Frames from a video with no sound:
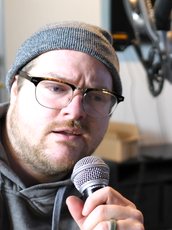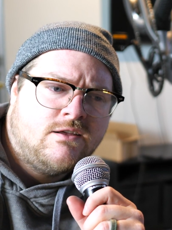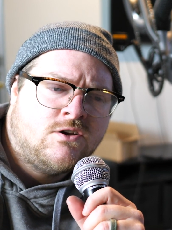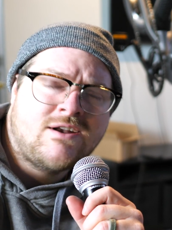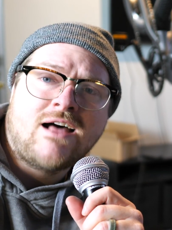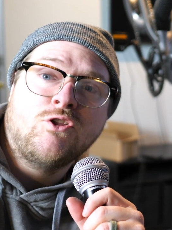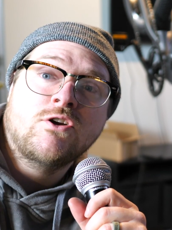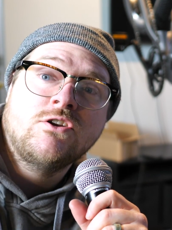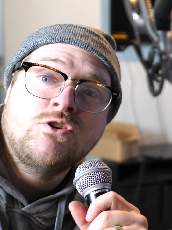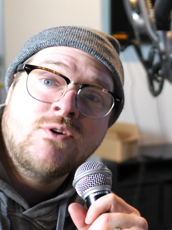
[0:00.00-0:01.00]
you're not
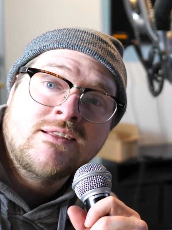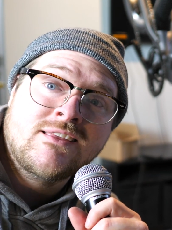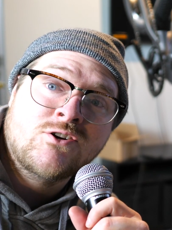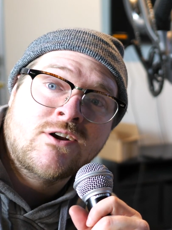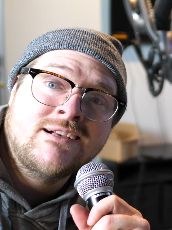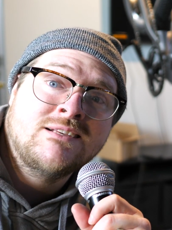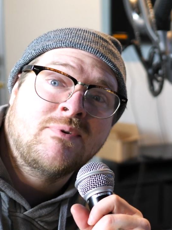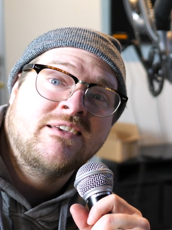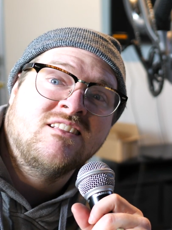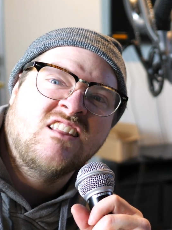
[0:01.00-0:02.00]
looking to do anything crazy,
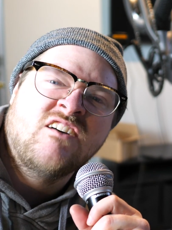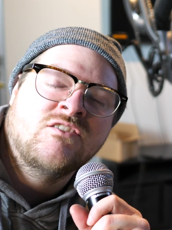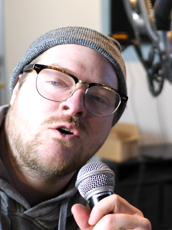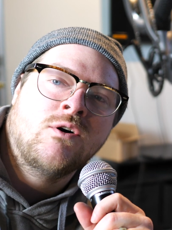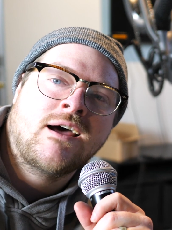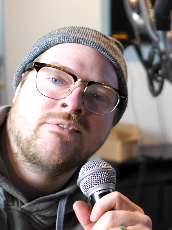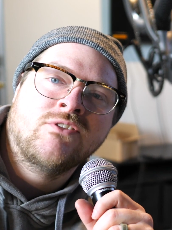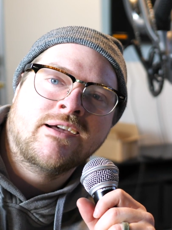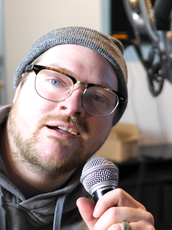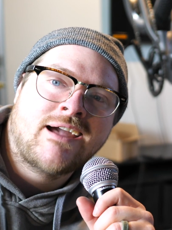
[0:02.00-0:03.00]
but you love going on
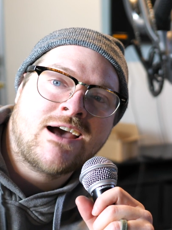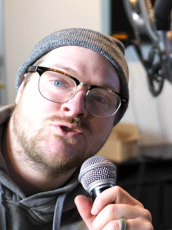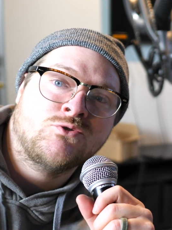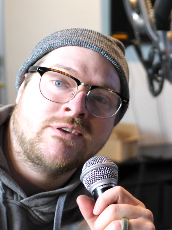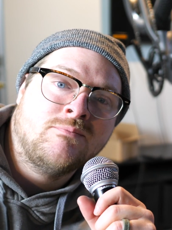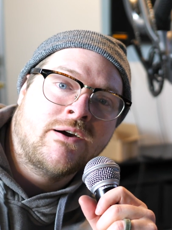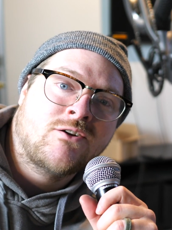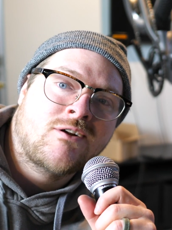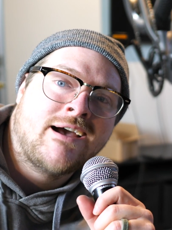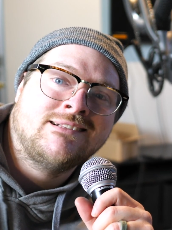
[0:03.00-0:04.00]
like casual
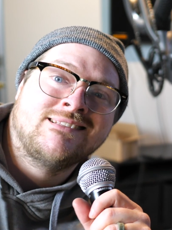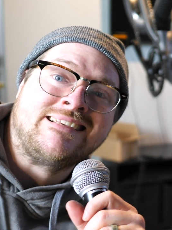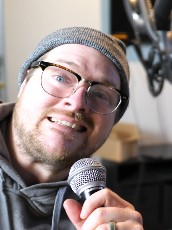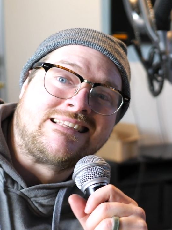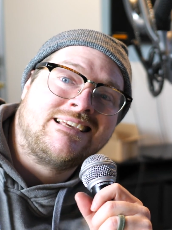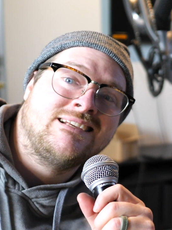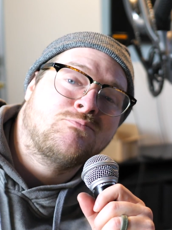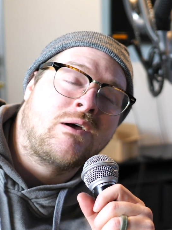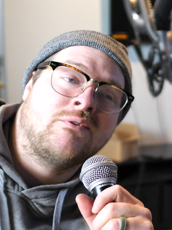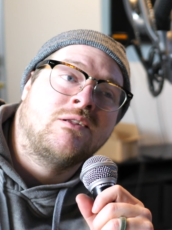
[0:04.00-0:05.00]
e-bike rides, this thing is
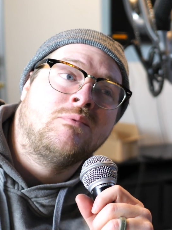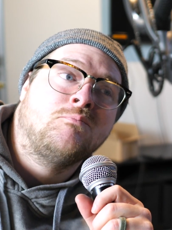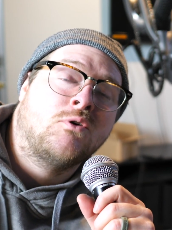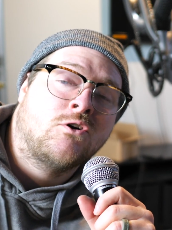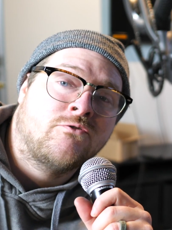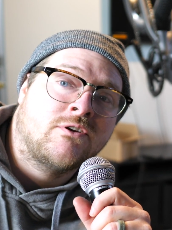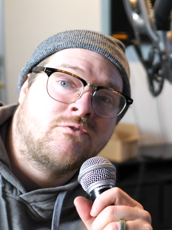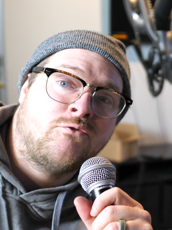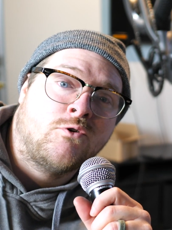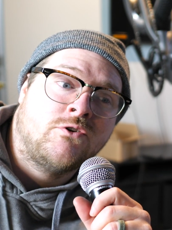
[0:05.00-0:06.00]
probably going to be perfect
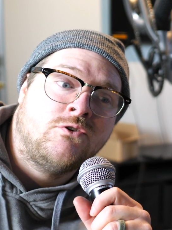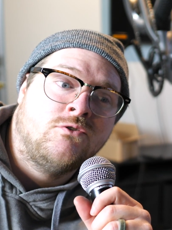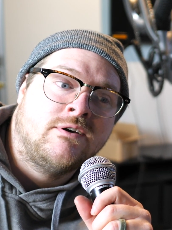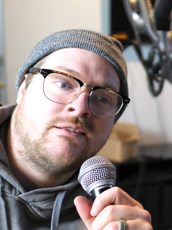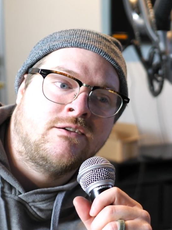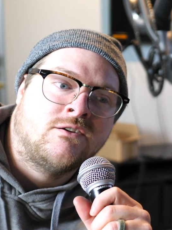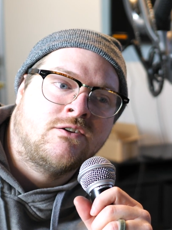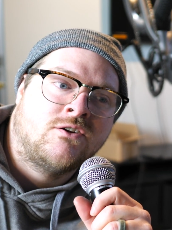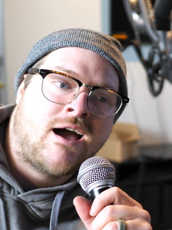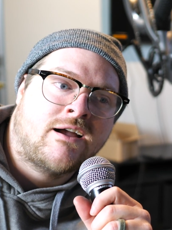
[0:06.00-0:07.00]
for you. And
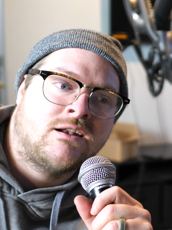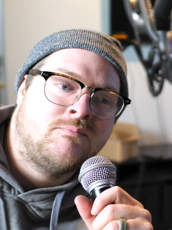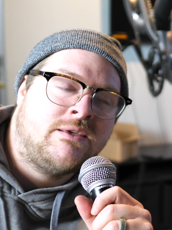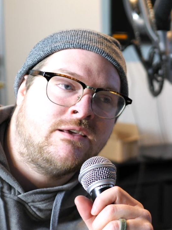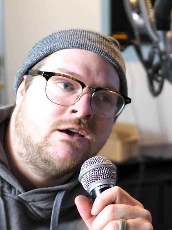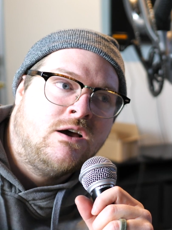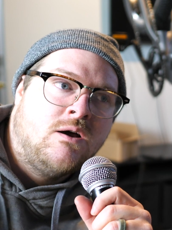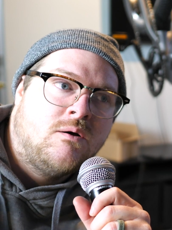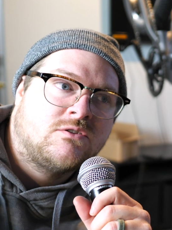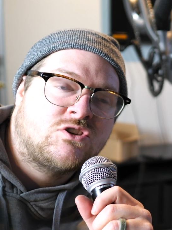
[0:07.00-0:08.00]
you're not going to be
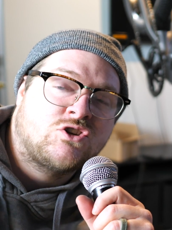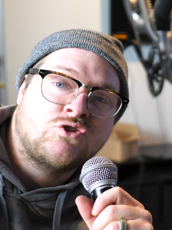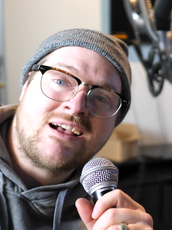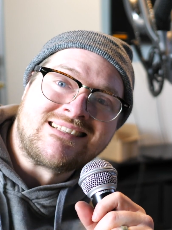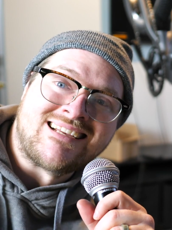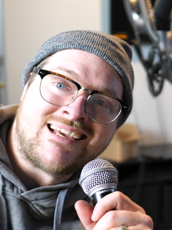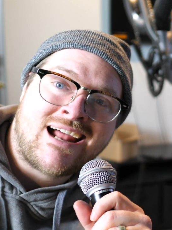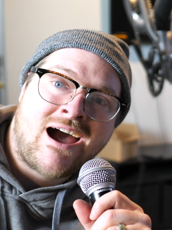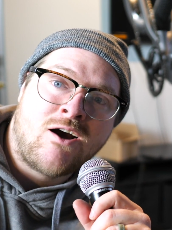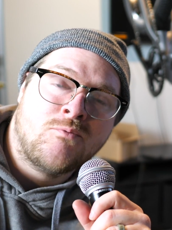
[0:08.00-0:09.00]
stressing it
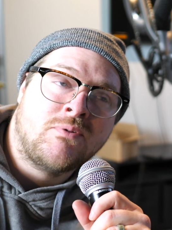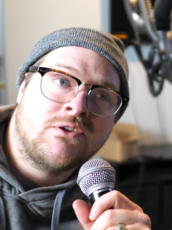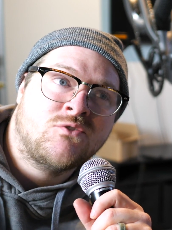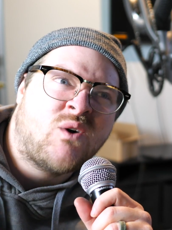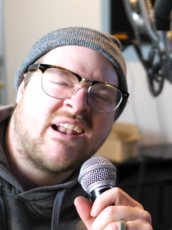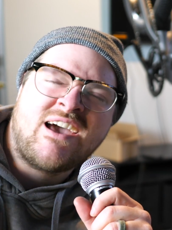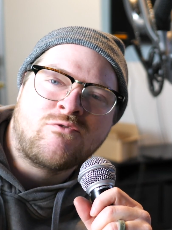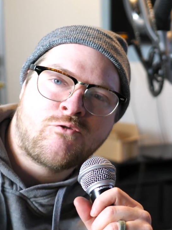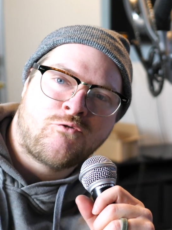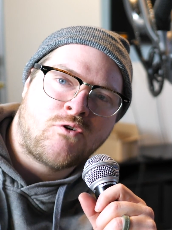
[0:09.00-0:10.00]
out, but you want to have
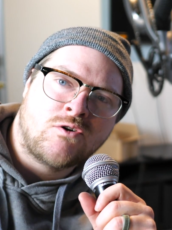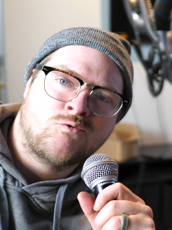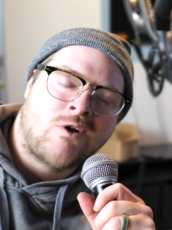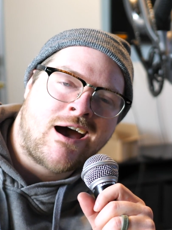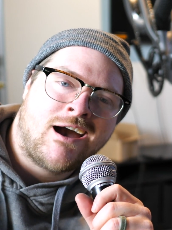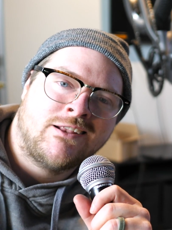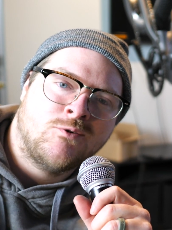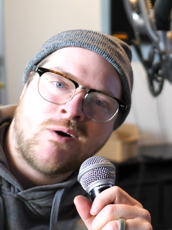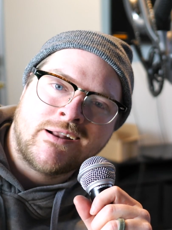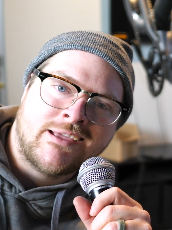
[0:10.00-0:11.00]
a fun ride. You
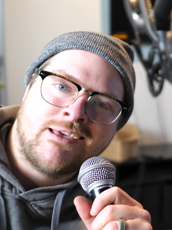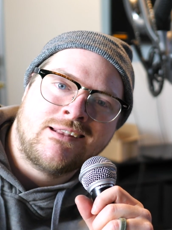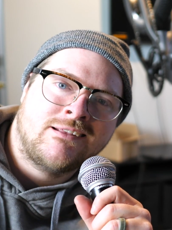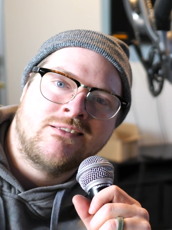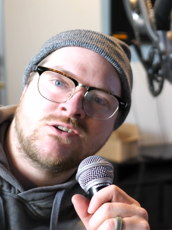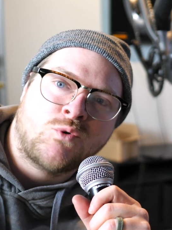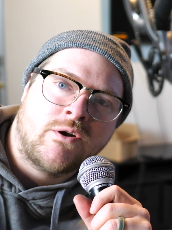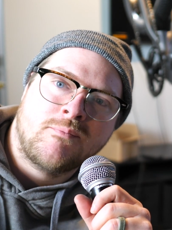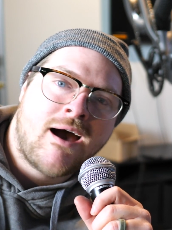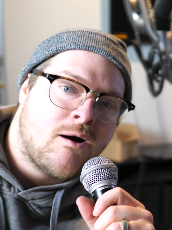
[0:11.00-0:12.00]
want to get into the
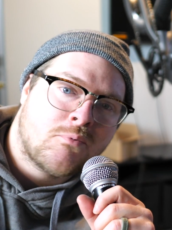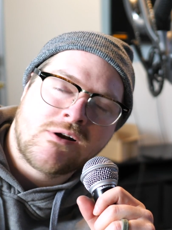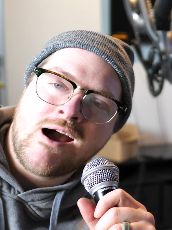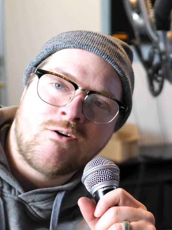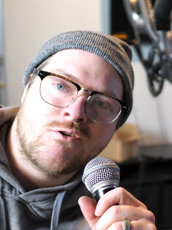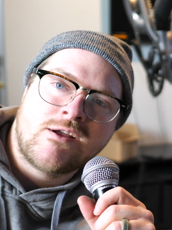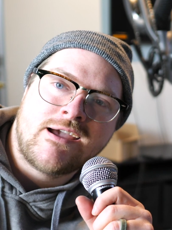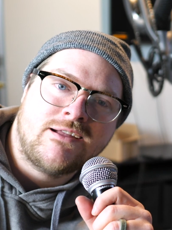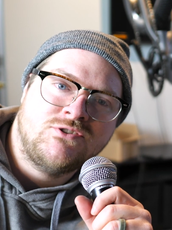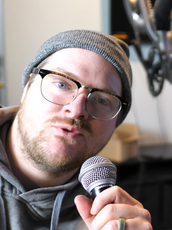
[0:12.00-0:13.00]
20 mile per hour
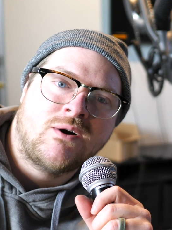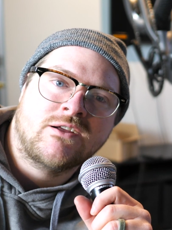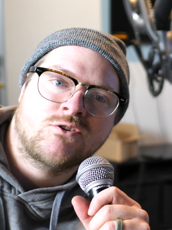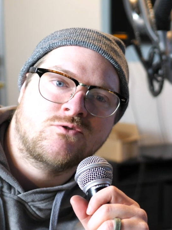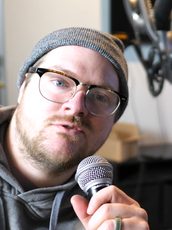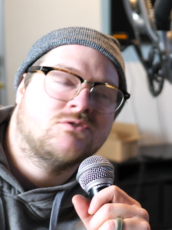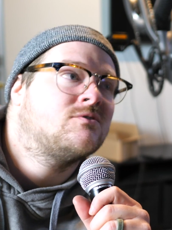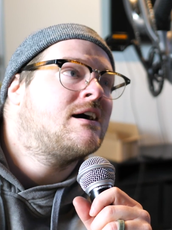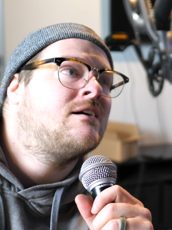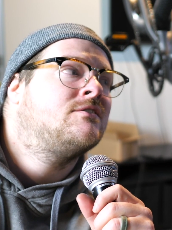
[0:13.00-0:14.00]
range. You want to cruise
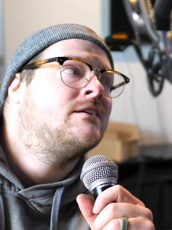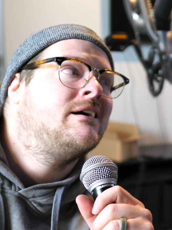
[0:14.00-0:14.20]
around.